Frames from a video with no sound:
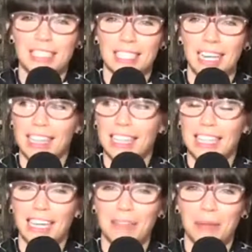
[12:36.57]
did I think
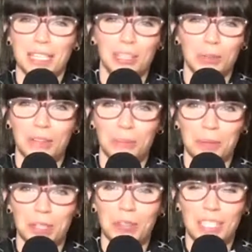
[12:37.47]
that any of my songs would ever
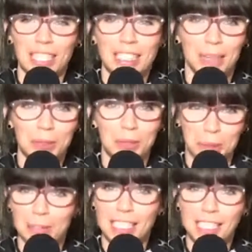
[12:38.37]
be used in a
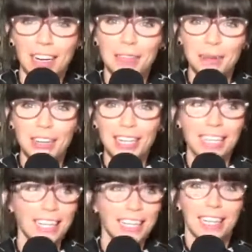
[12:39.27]
WWE
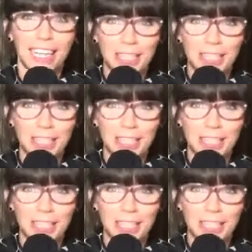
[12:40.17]
documentary? The